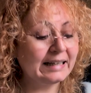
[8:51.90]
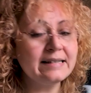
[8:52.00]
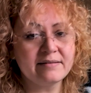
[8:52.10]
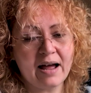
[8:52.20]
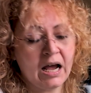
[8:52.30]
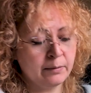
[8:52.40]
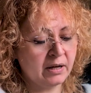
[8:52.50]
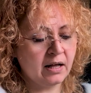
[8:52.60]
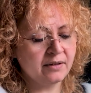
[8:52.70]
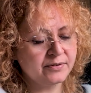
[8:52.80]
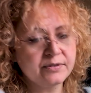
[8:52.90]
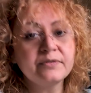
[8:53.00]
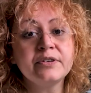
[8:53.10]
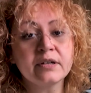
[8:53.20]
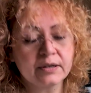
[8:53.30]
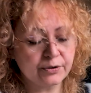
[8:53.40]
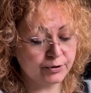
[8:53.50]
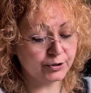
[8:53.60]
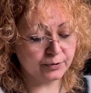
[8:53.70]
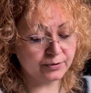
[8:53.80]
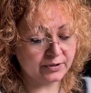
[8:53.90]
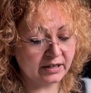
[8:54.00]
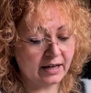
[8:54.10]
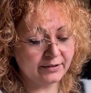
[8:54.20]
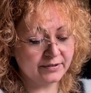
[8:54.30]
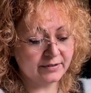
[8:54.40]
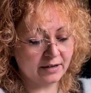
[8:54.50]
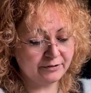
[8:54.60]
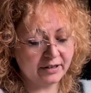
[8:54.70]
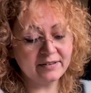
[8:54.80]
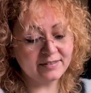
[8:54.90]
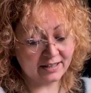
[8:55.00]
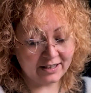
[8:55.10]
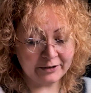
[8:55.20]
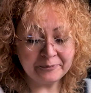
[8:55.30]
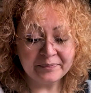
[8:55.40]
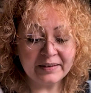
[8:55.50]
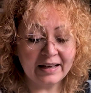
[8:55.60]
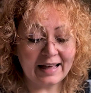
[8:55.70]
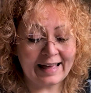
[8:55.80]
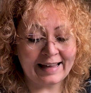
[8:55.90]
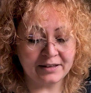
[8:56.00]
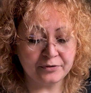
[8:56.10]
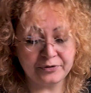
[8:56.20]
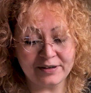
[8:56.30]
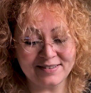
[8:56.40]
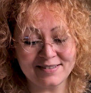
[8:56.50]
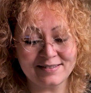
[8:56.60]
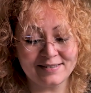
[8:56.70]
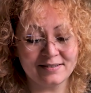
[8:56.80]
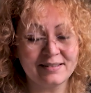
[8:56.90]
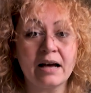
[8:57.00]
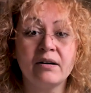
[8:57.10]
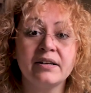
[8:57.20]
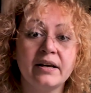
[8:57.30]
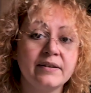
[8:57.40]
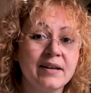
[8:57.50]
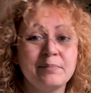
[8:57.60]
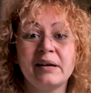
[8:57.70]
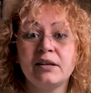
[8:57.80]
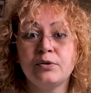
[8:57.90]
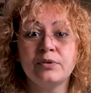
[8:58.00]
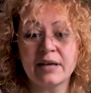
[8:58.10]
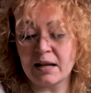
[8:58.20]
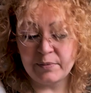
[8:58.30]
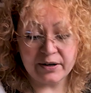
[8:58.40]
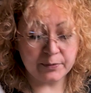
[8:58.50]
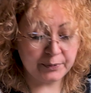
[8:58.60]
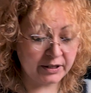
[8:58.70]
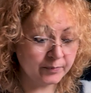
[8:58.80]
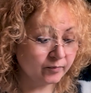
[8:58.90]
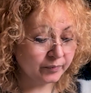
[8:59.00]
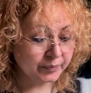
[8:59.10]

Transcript: In time, I've severely reduced the kind of stuff that I say, and in fairness, nowadays I mainly do the LBRP,